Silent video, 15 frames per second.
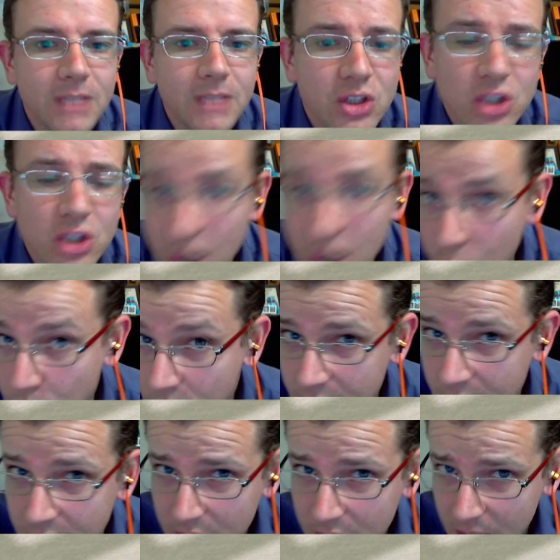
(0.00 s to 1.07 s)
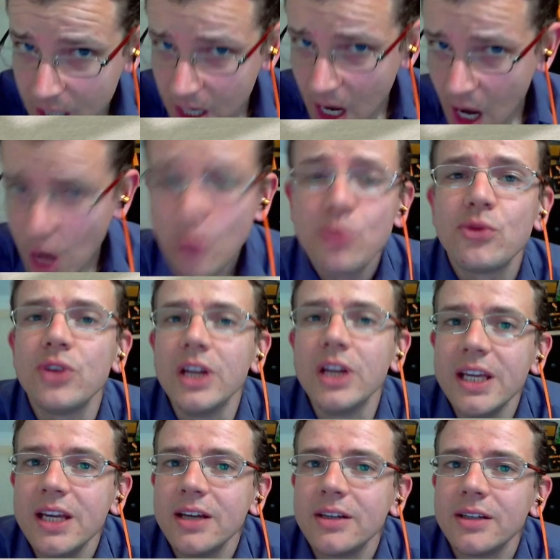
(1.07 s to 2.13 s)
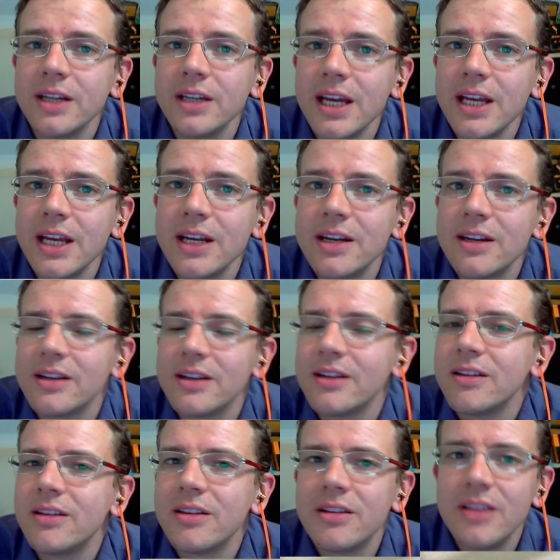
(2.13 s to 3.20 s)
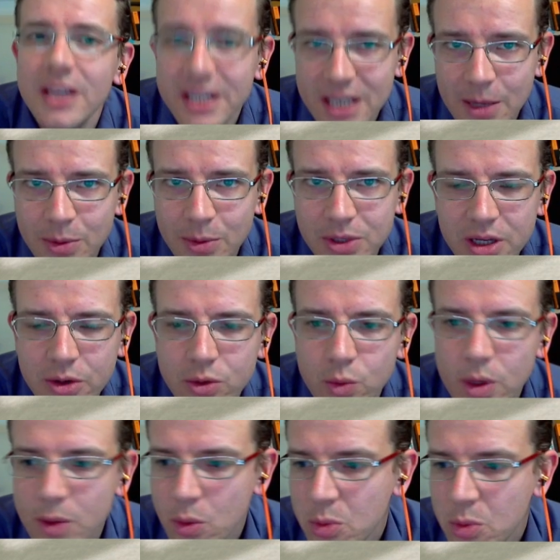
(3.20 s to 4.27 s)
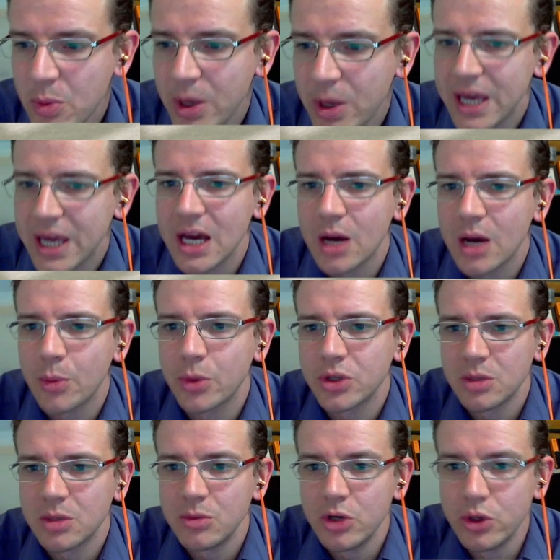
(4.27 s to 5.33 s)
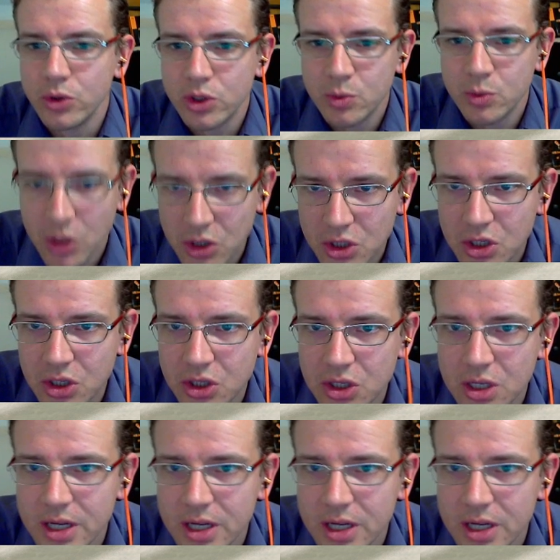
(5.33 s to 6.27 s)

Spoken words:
So, hopefully, in this episode we will be picking up some new sponsors.